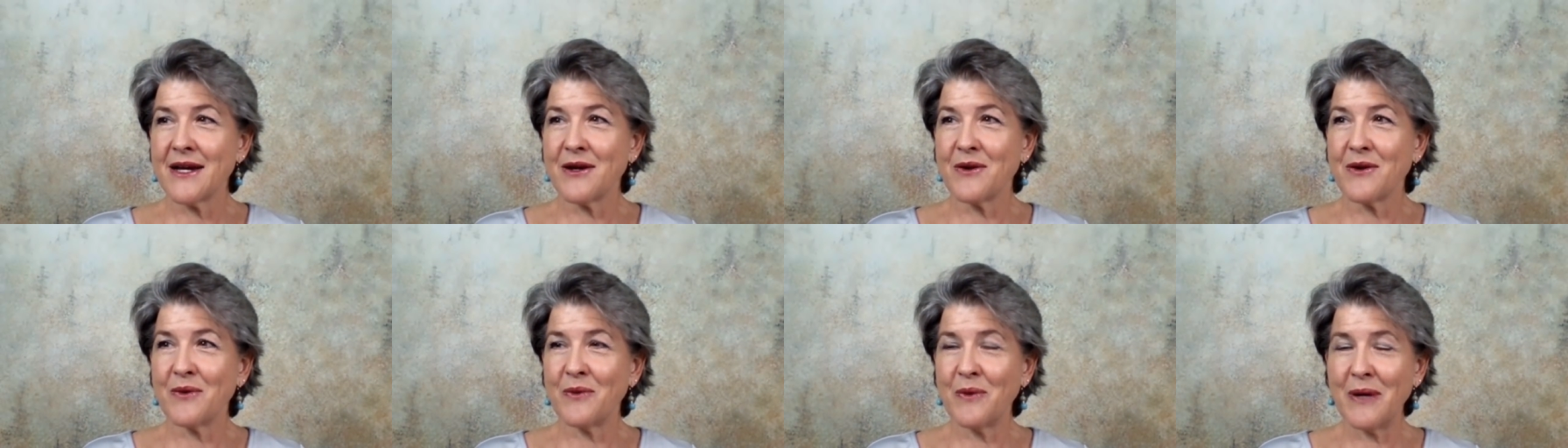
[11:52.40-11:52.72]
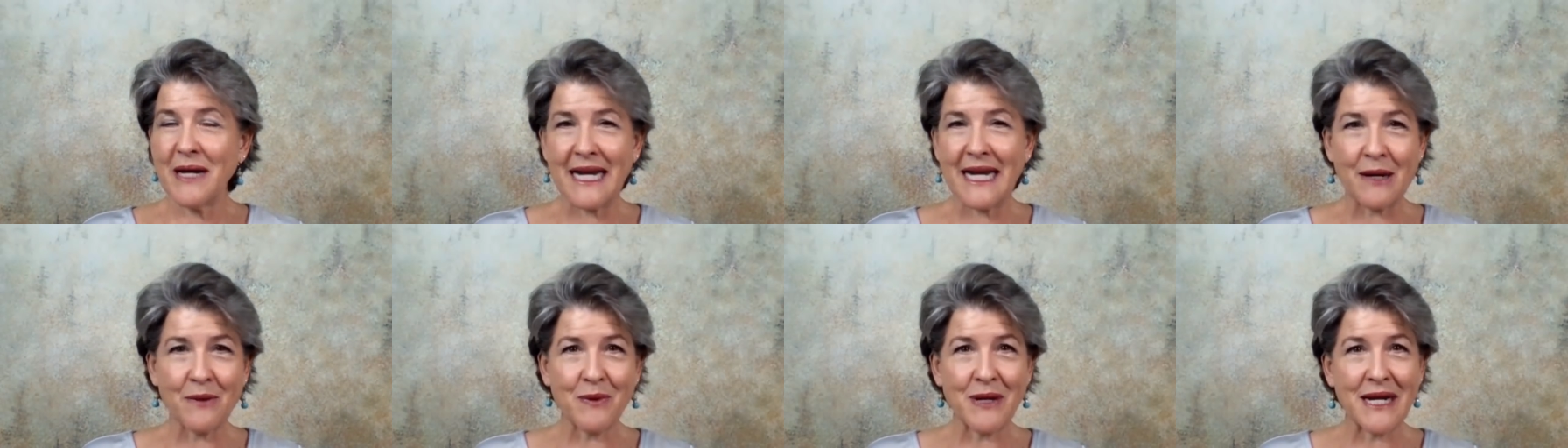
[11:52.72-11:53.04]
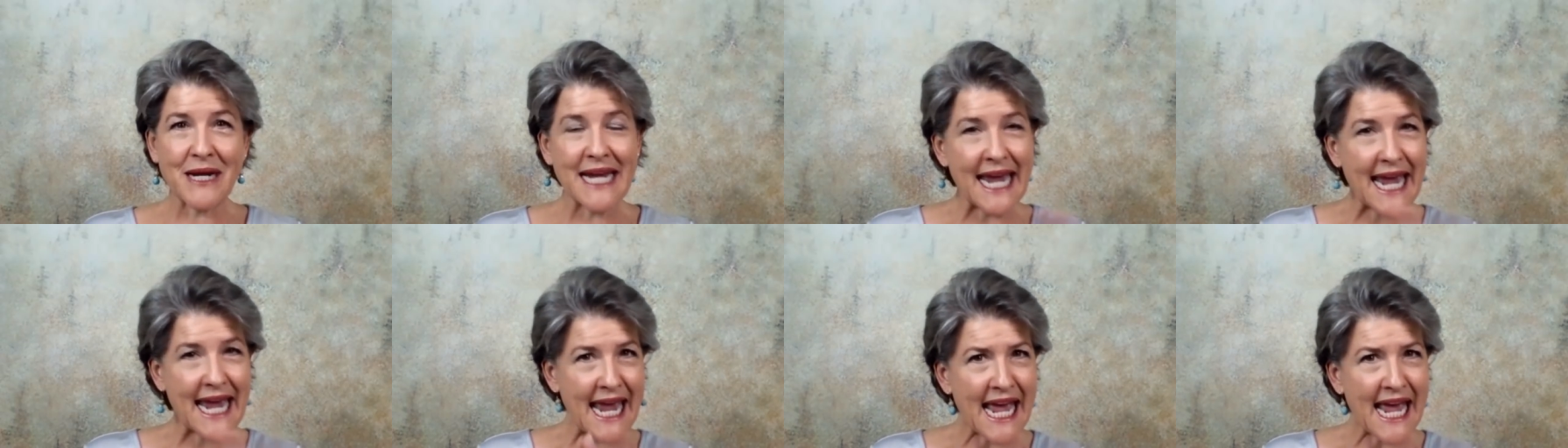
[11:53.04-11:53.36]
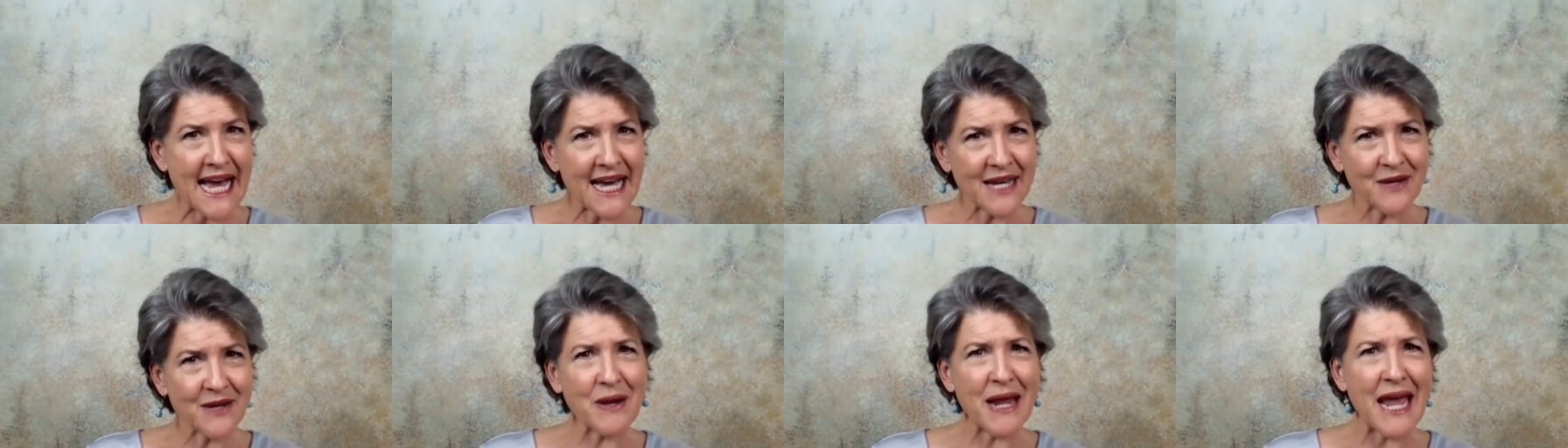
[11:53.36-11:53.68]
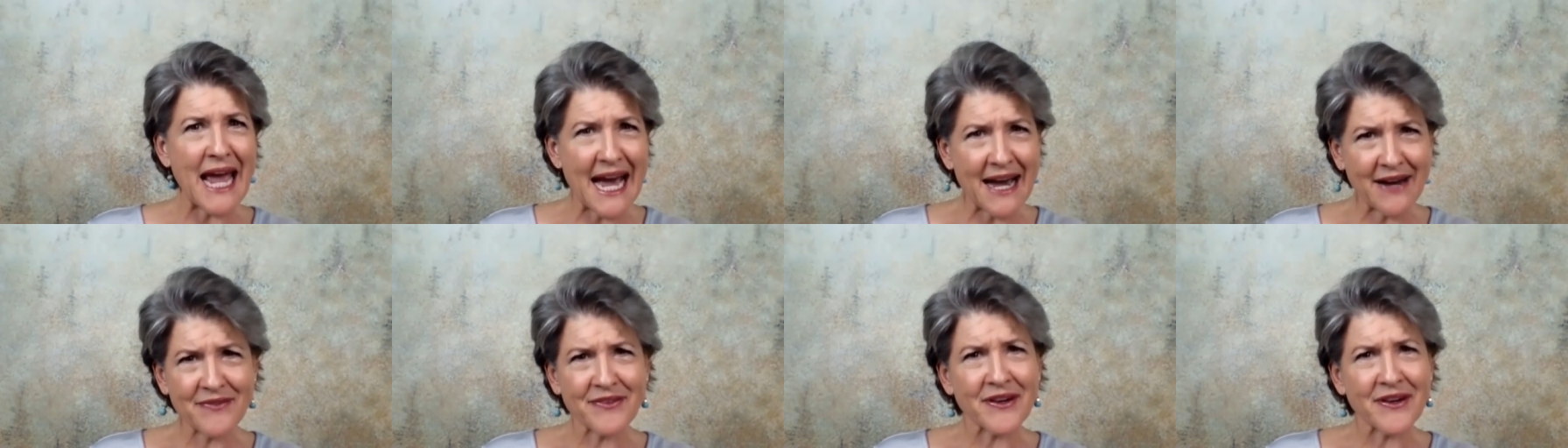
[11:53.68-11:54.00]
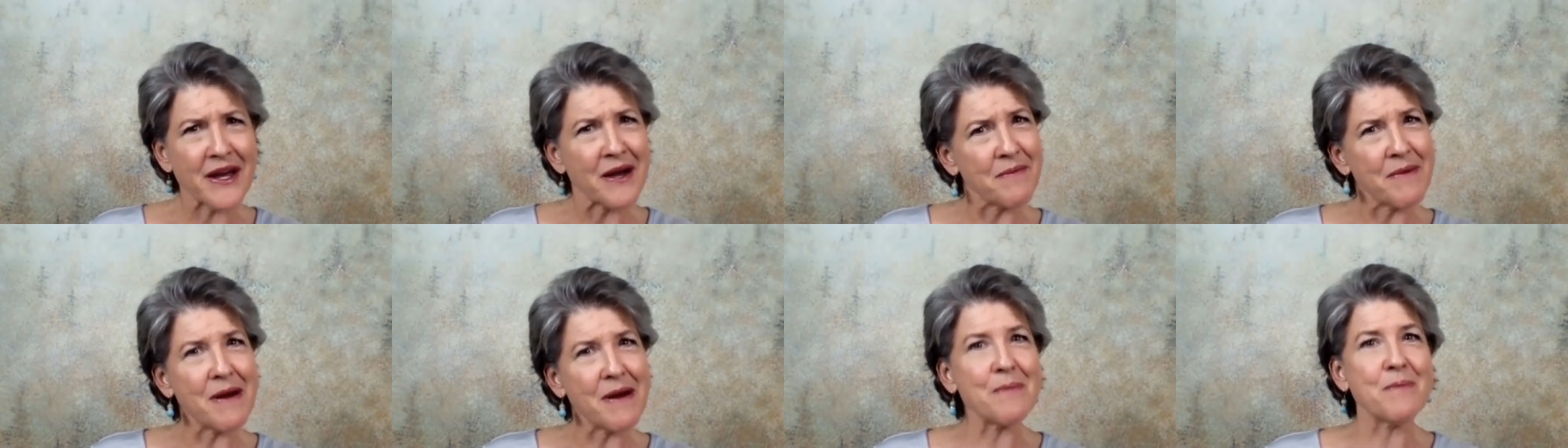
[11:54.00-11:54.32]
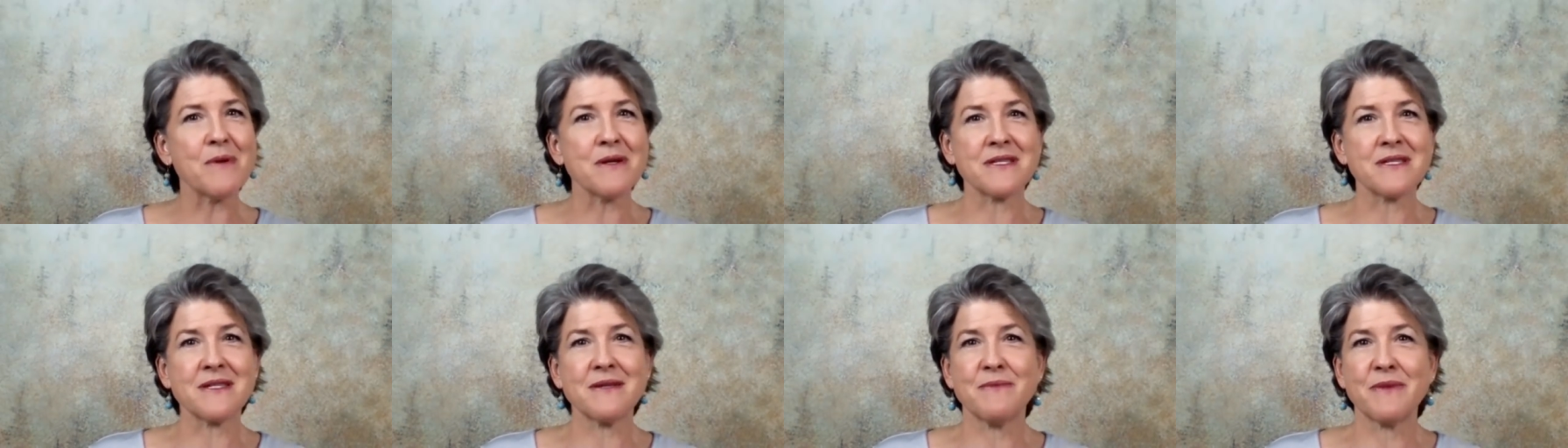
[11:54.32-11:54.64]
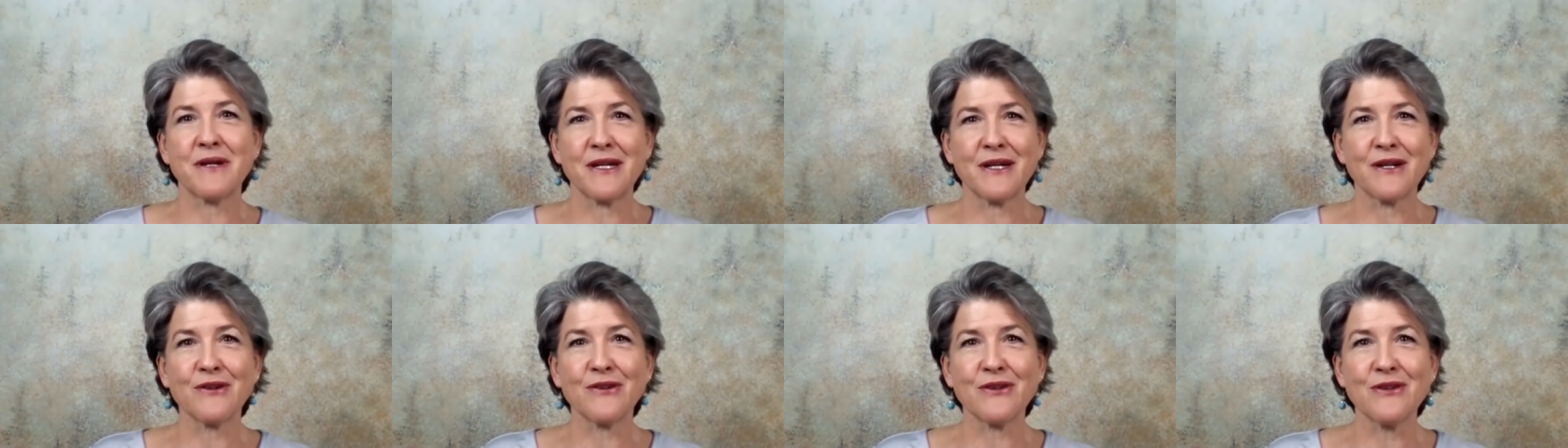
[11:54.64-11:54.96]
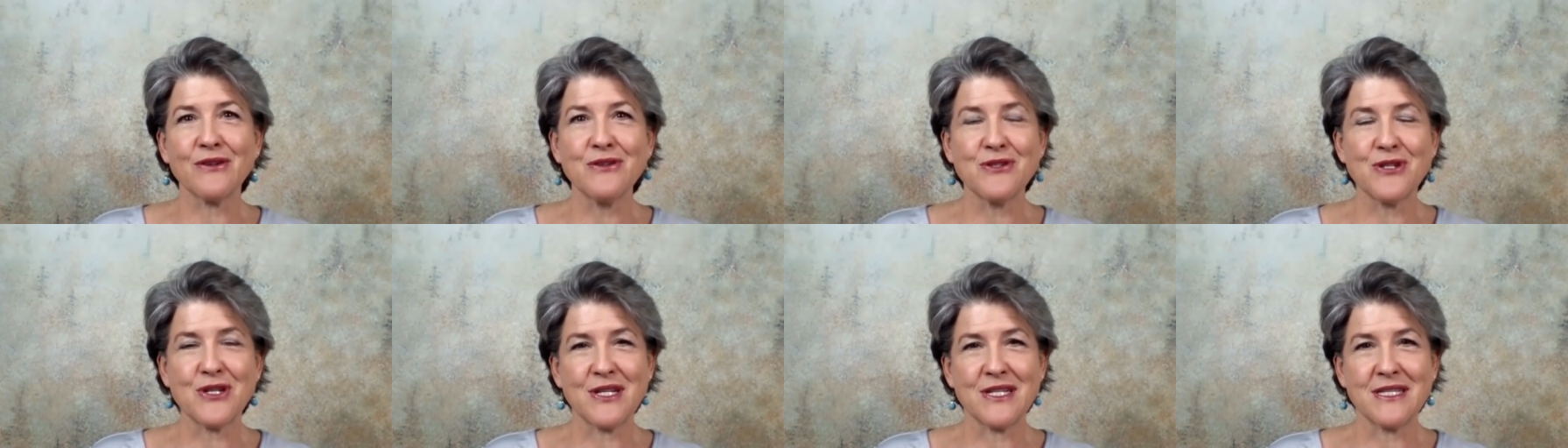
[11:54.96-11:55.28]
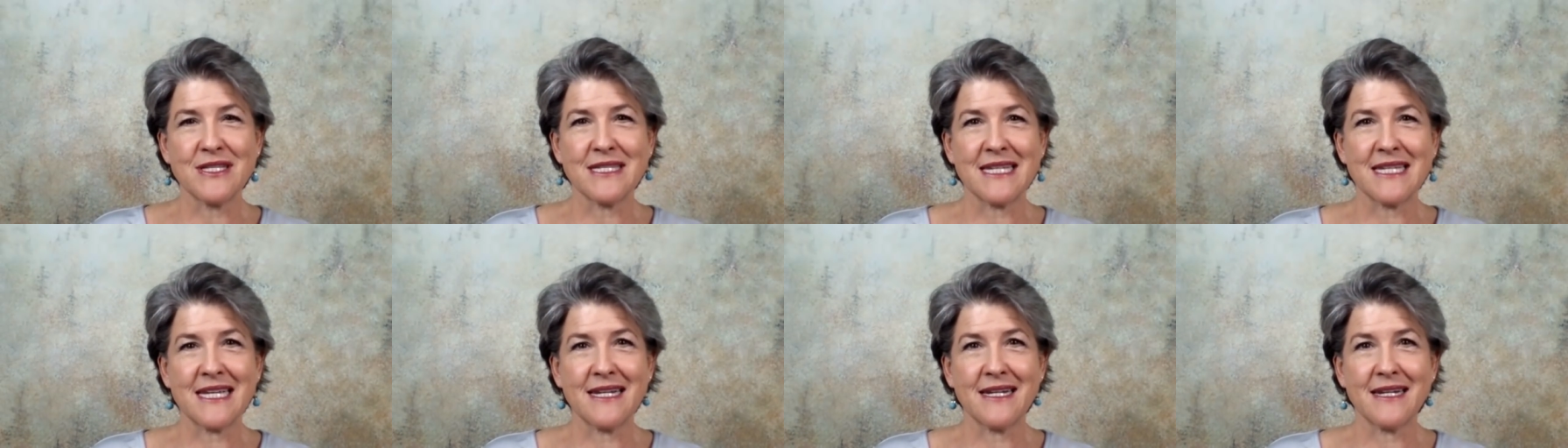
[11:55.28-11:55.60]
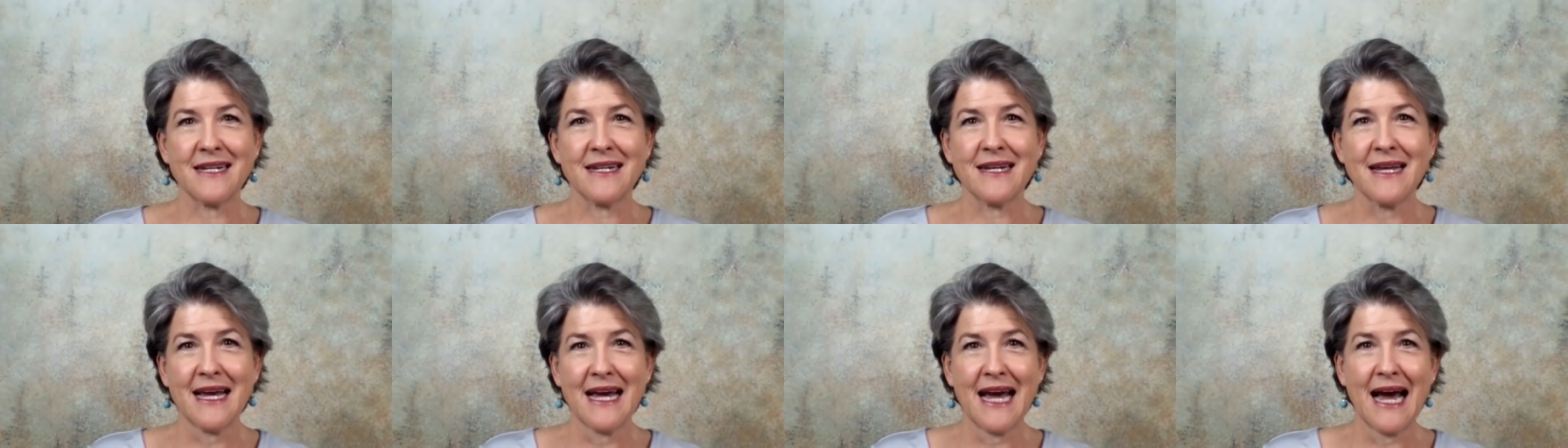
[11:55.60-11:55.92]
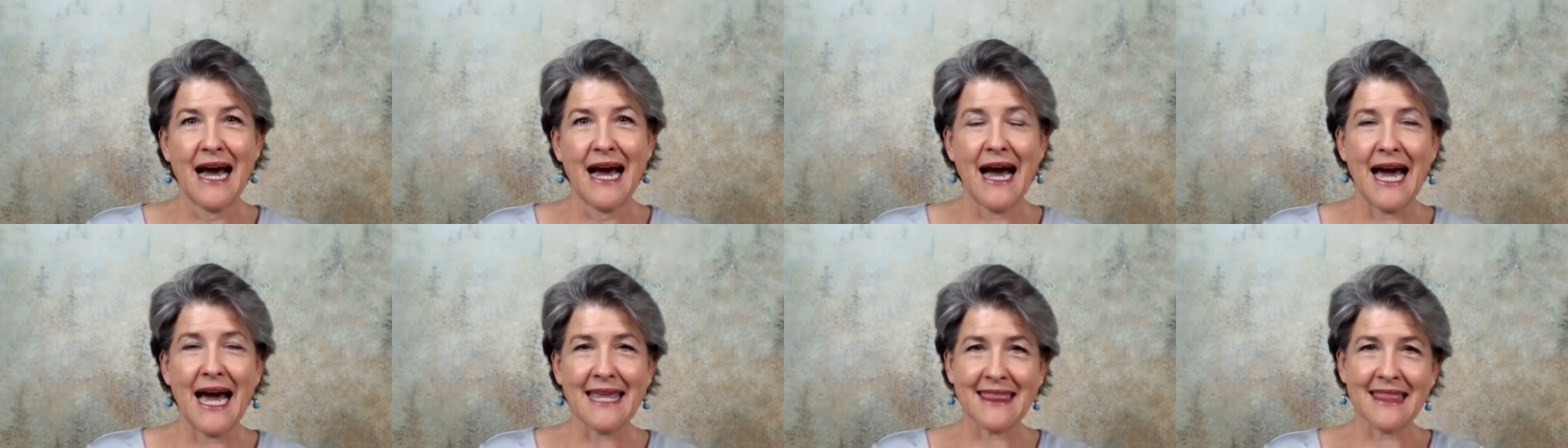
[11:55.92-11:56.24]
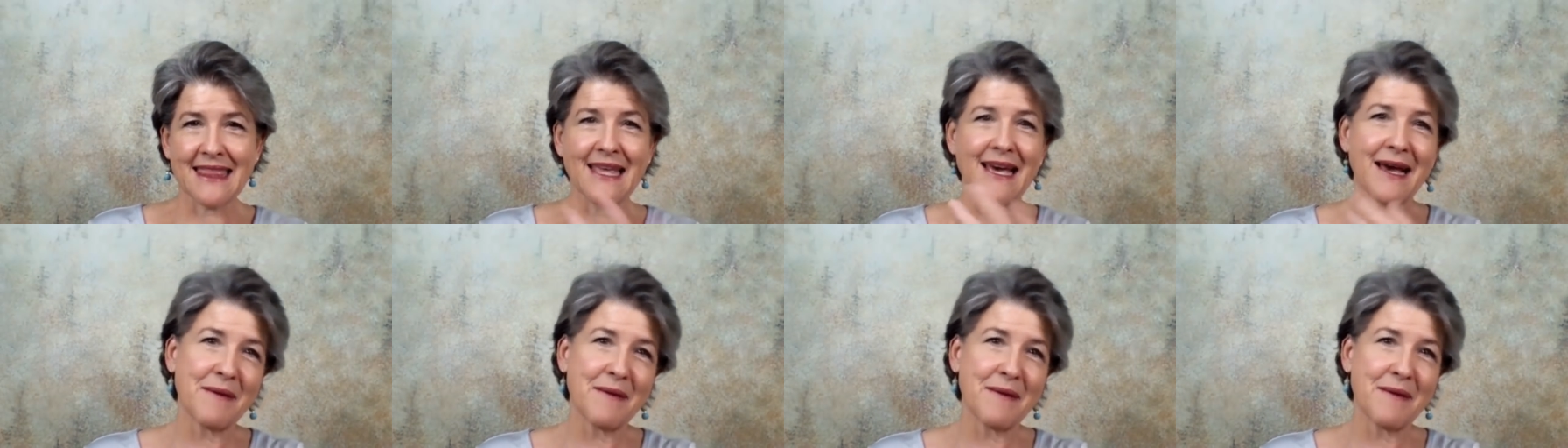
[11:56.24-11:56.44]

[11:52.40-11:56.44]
we we can we have come up with some conclusions and I,